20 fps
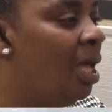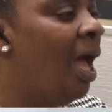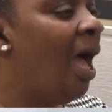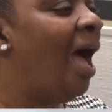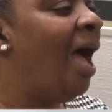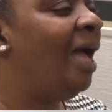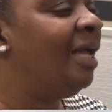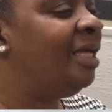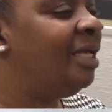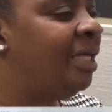
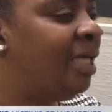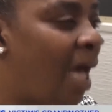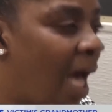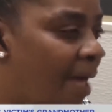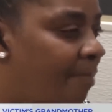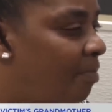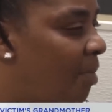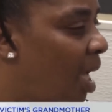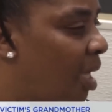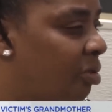I got
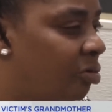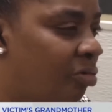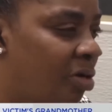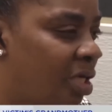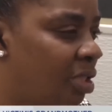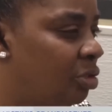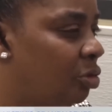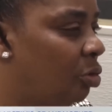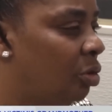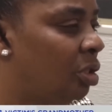my
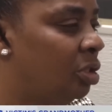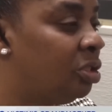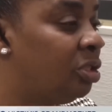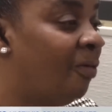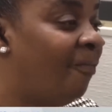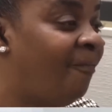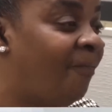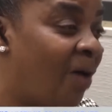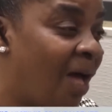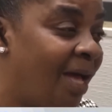granddaughter to
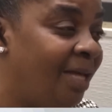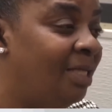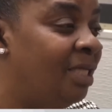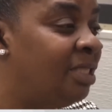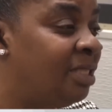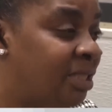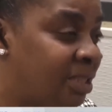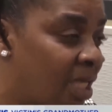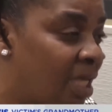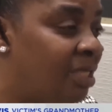finally
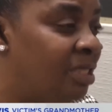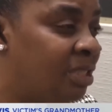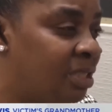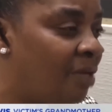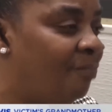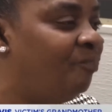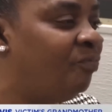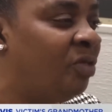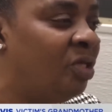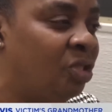say
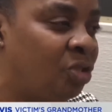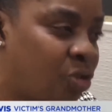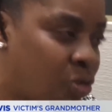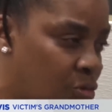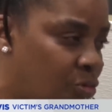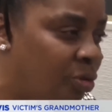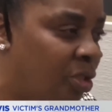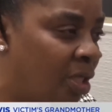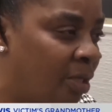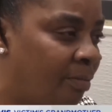something to
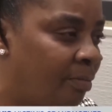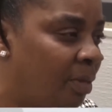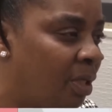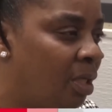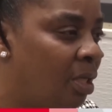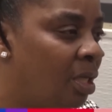them.